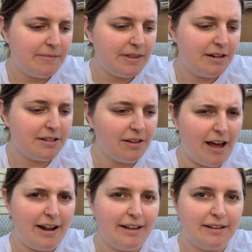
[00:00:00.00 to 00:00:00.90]
There's a
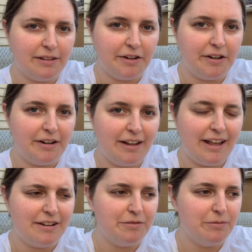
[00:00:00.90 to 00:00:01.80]
lot I can learn
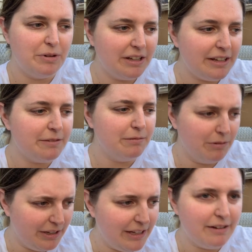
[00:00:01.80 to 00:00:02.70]
and really,
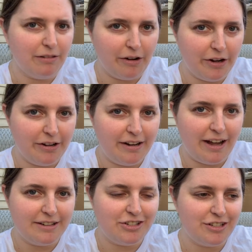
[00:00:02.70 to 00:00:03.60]
really learn,
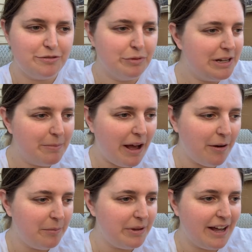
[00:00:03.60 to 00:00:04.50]
not just read
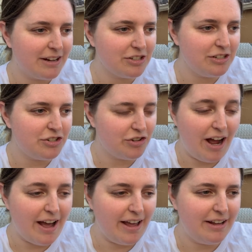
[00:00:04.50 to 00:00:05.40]
about, but actually
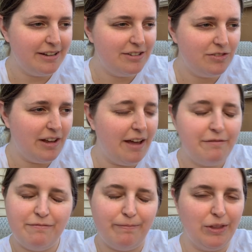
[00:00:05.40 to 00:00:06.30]
try. And
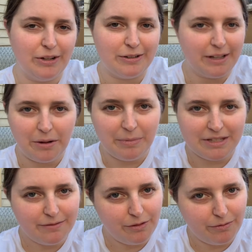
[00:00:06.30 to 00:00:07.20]
I've learned little
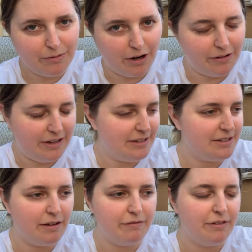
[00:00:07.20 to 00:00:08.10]
bits of gardening
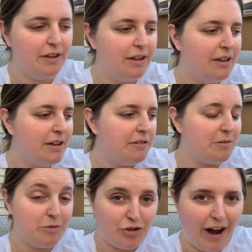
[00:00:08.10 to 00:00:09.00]
stuff
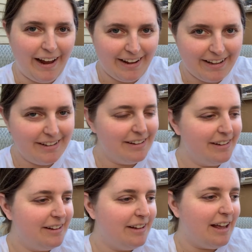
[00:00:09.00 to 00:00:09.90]
from trying it
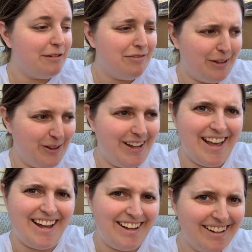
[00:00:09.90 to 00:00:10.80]
and failing
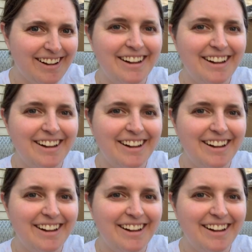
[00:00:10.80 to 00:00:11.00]
at it